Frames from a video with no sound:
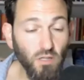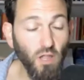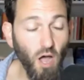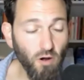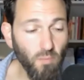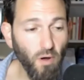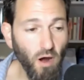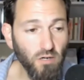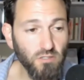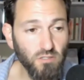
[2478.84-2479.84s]
Lara
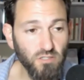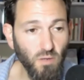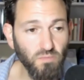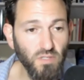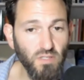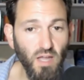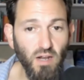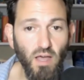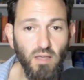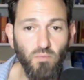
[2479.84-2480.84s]
bars are something that
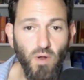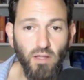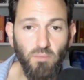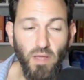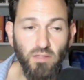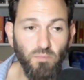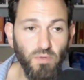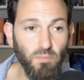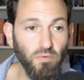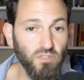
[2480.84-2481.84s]
I recommend to
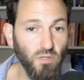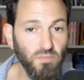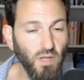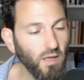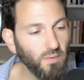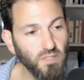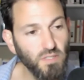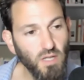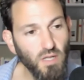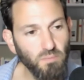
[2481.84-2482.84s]
people sometimes
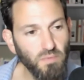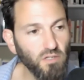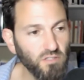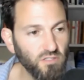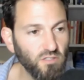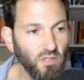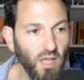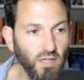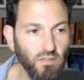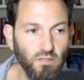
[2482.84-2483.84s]
because they're
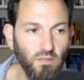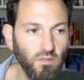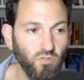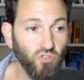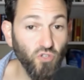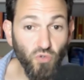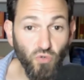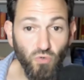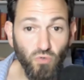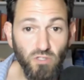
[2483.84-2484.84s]
like
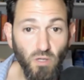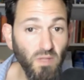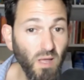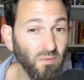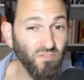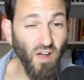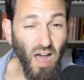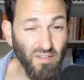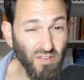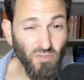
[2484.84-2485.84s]
2, sometimes
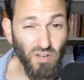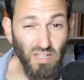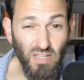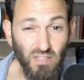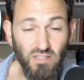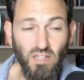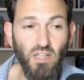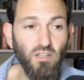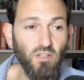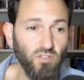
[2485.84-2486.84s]
5 ingredients,
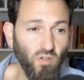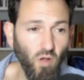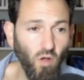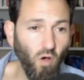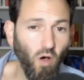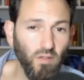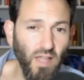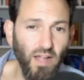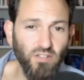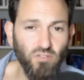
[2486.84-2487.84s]
and it's all
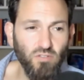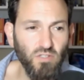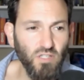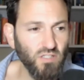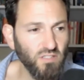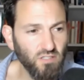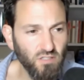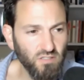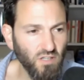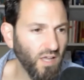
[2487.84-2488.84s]
natural. And it's
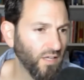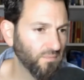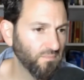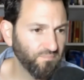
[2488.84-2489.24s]
just like,